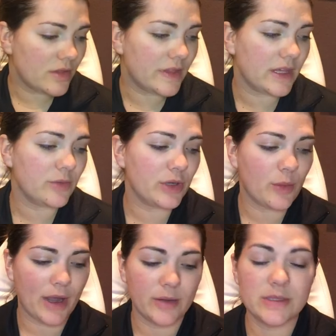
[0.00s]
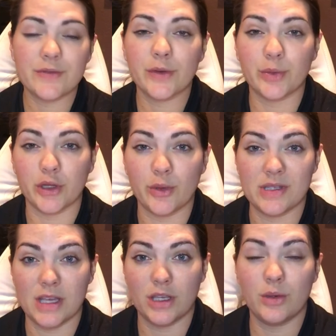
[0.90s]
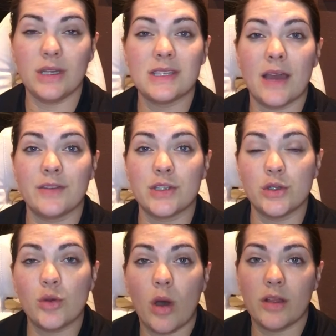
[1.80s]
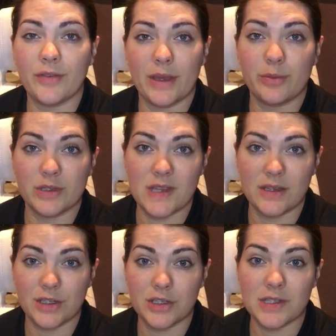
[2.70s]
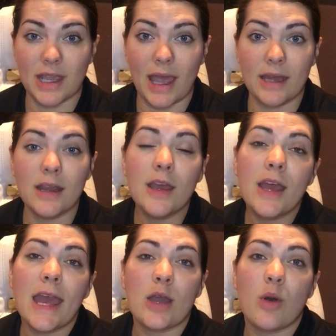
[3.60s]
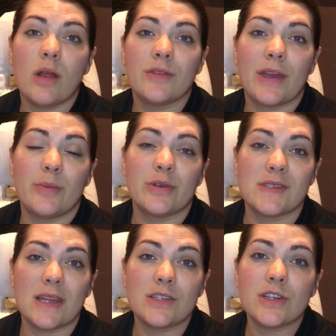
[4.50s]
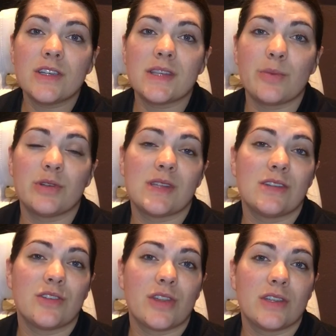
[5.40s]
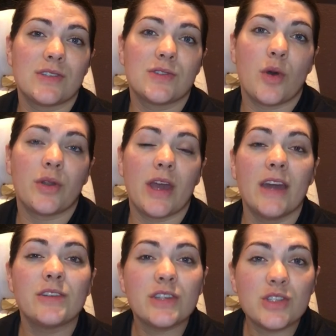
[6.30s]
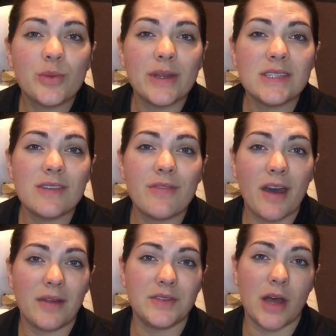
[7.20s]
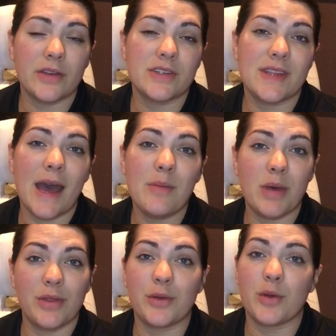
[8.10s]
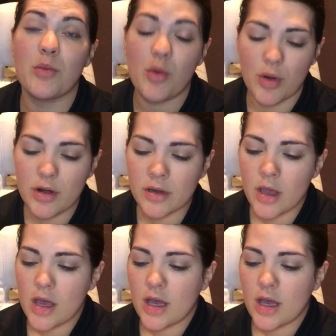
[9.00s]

The requirements for blue is that you need to have 2 qualified presenters. Again, a qualified presenter is a presenter that has sold $125 that month or more.